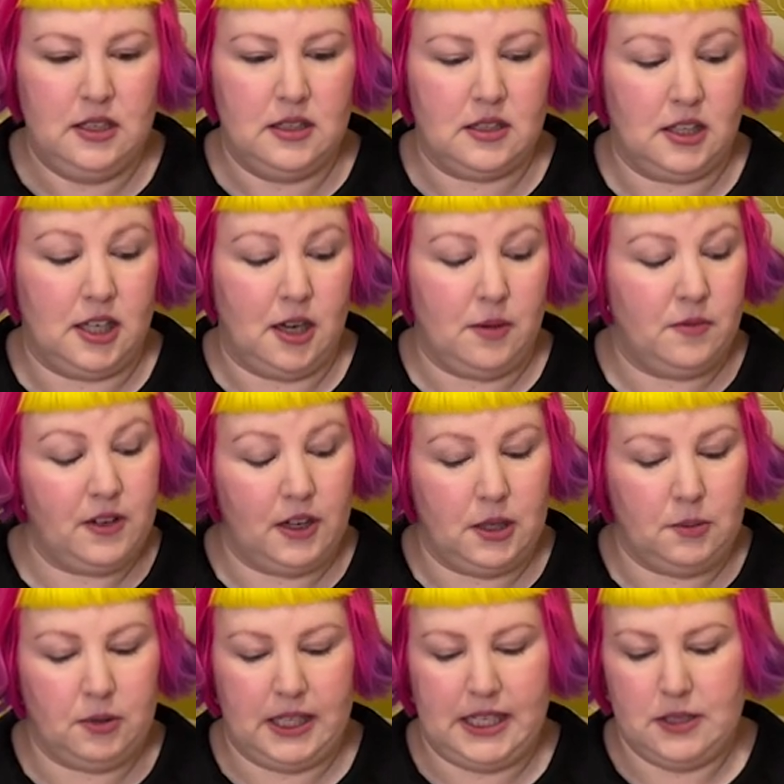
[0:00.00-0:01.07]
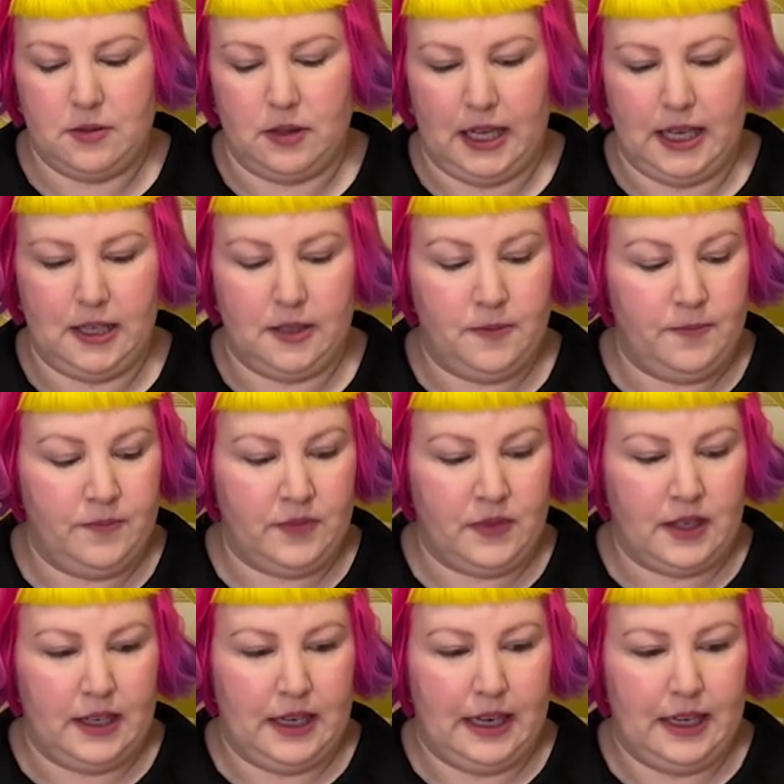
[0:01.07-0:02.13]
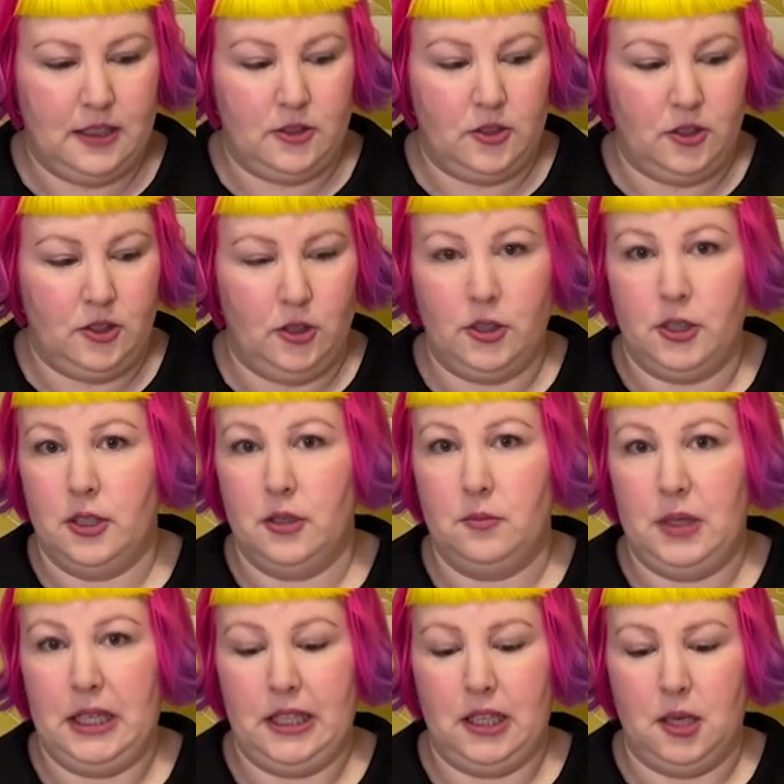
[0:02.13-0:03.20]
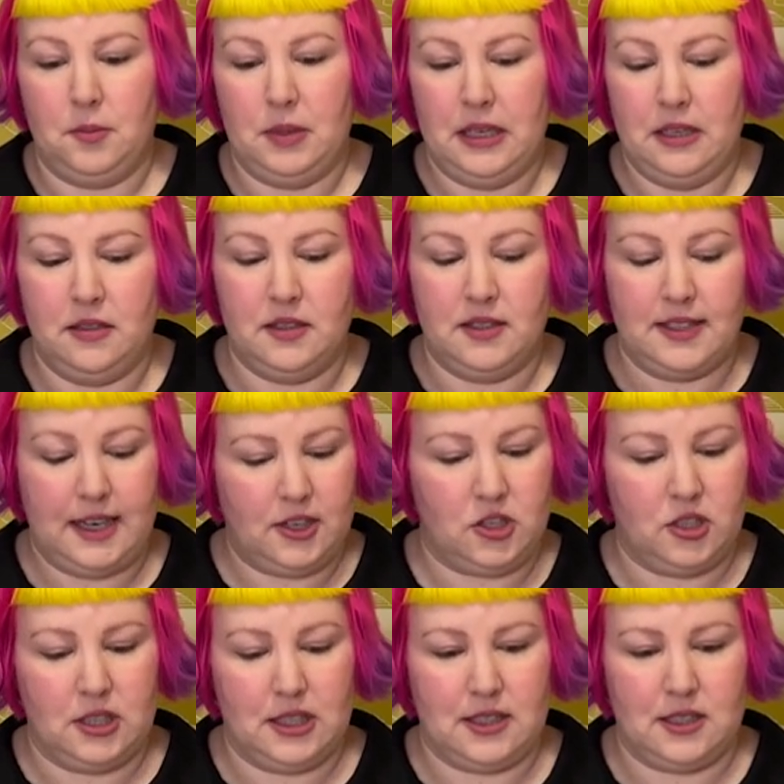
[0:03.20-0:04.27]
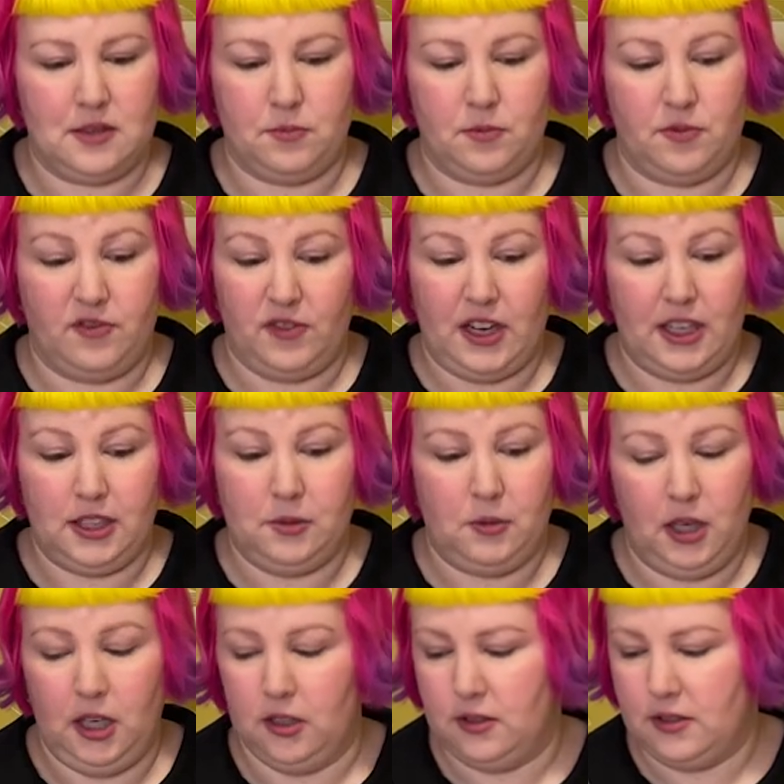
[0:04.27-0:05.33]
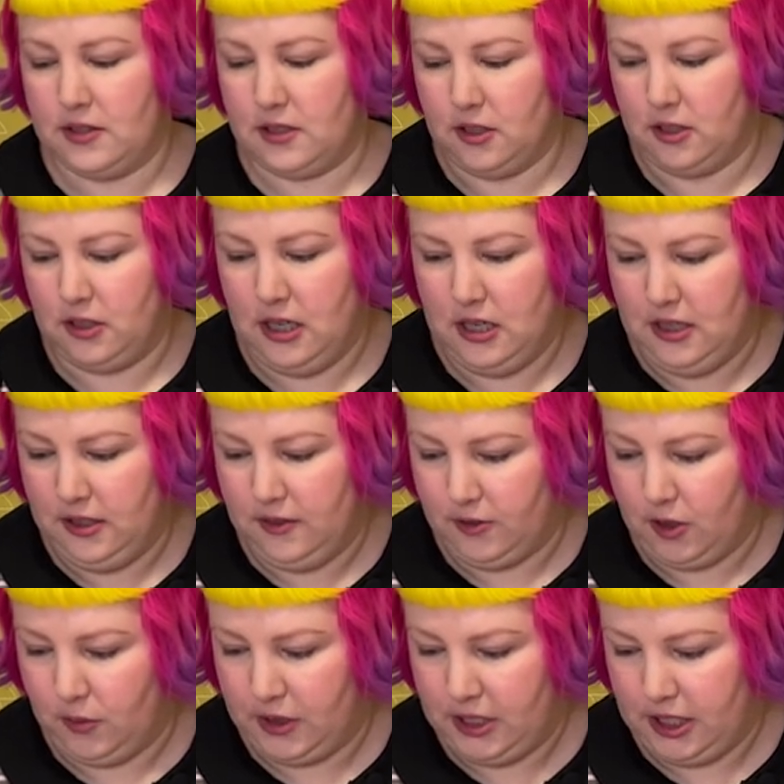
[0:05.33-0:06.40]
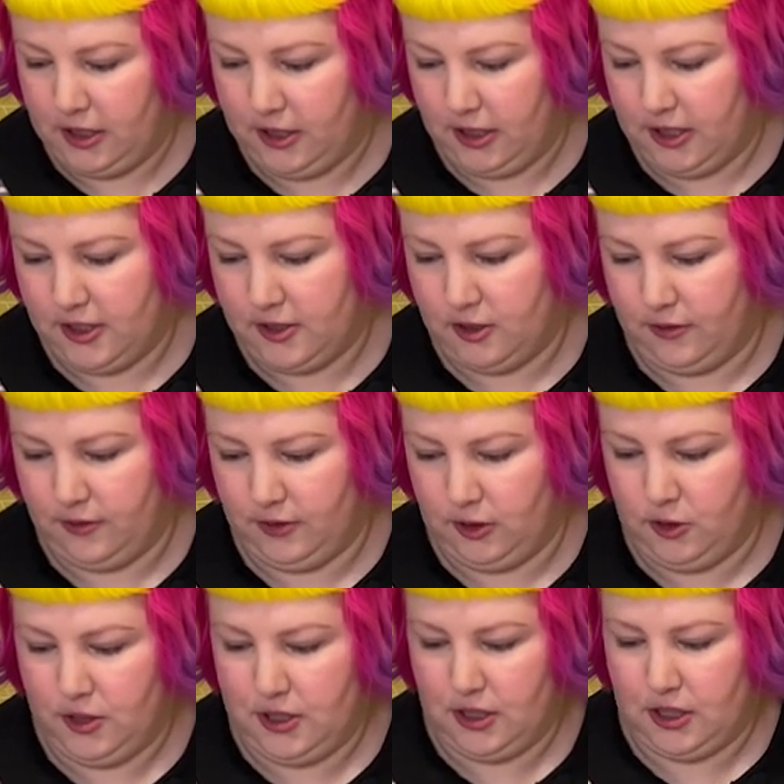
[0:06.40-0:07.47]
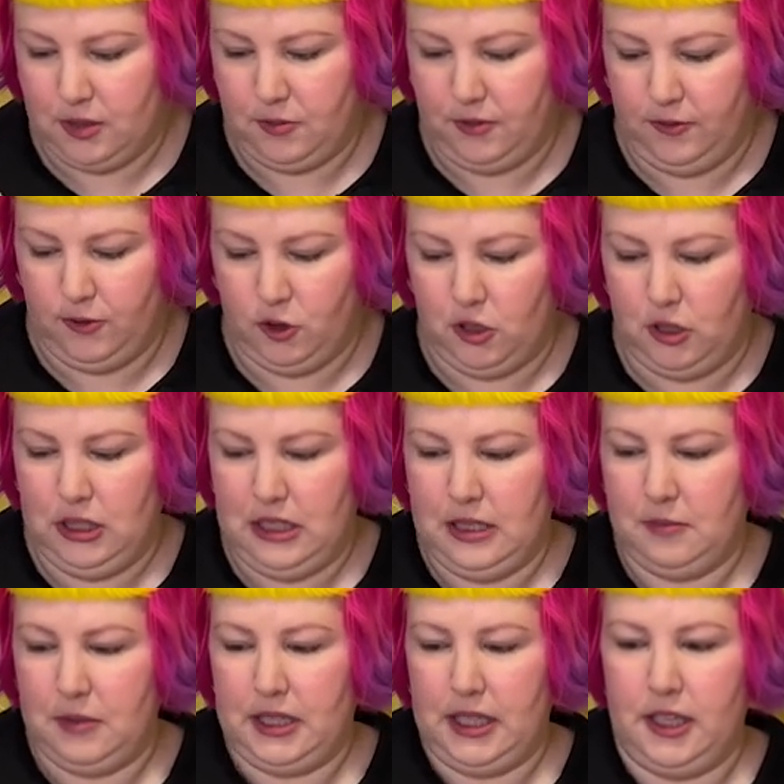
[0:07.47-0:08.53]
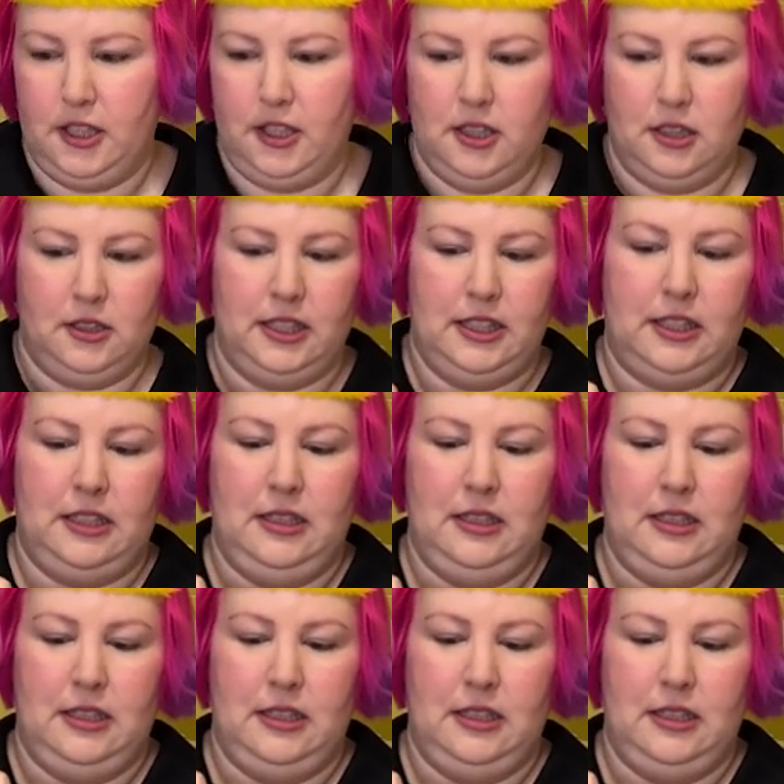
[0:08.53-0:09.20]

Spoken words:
So yeah, very pleased with that. And you can pick up sections fairly well. So I've got one here that I just sort of loosened before, but yeah, you can, like,